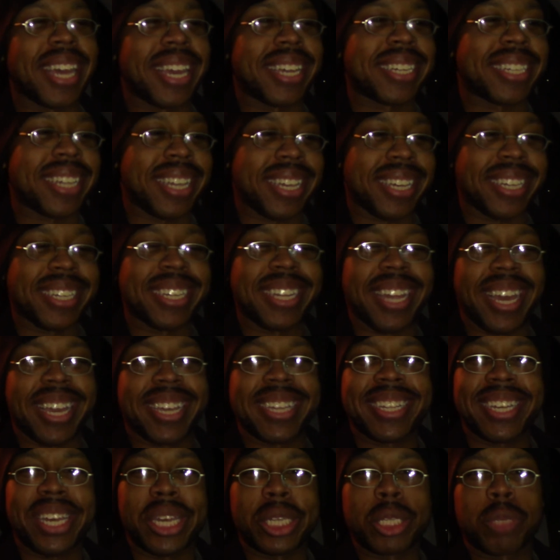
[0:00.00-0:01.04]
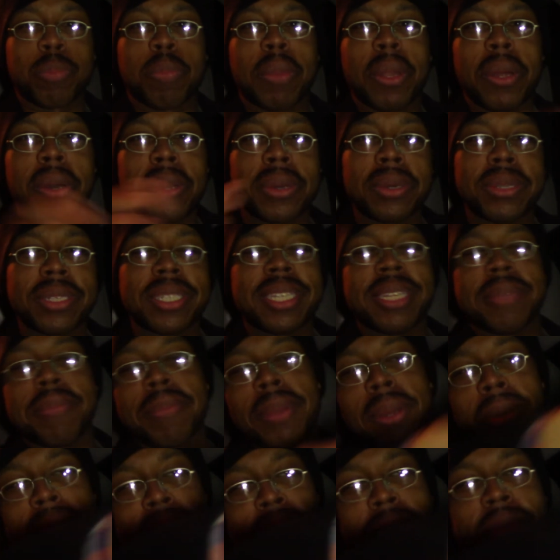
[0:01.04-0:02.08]
Like they it like explode,
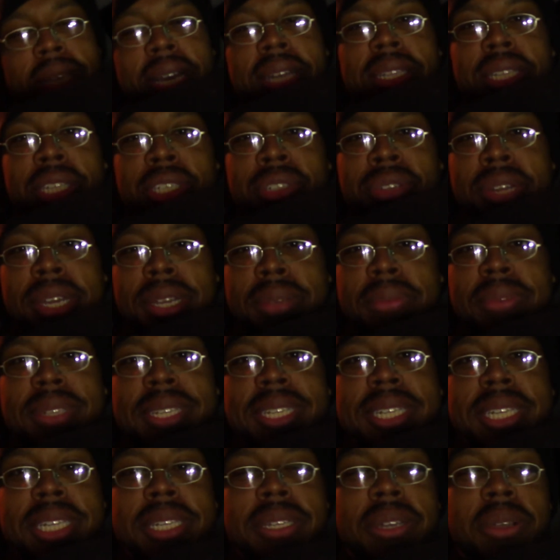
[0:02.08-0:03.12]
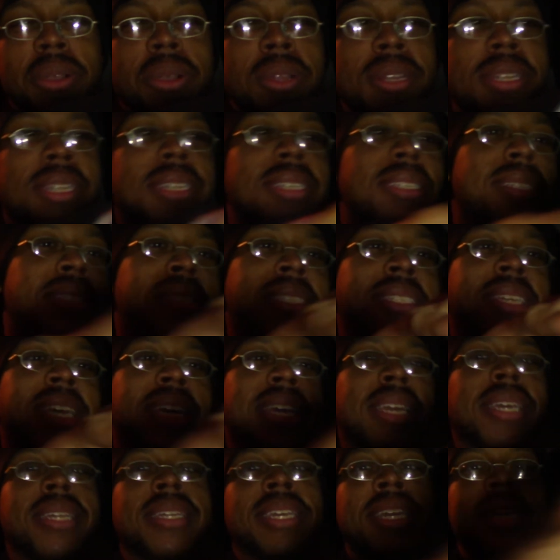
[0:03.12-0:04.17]
it blows up the other truck with the ordnance
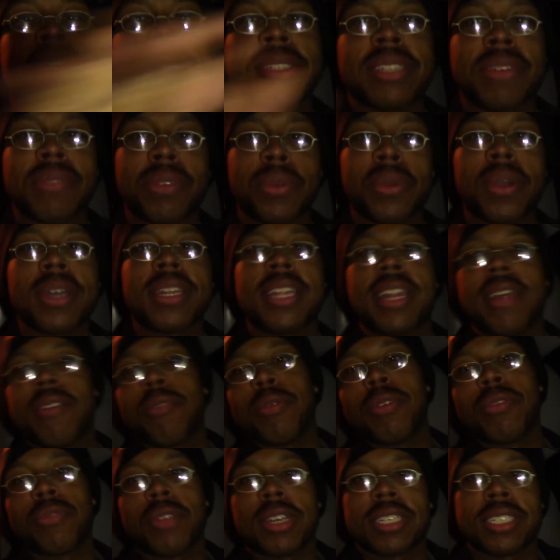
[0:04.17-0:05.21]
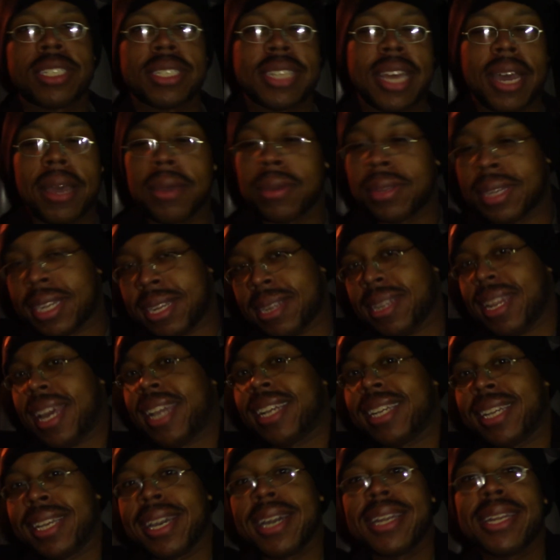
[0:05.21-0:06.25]
and kills everyone. Then everyone rushes out and they're
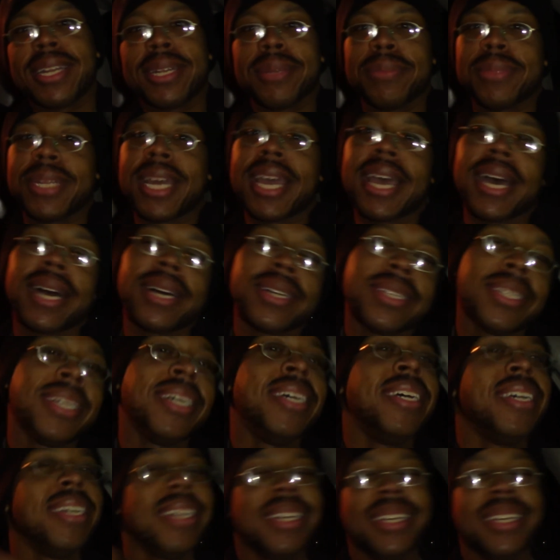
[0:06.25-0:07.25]
like gunning them down.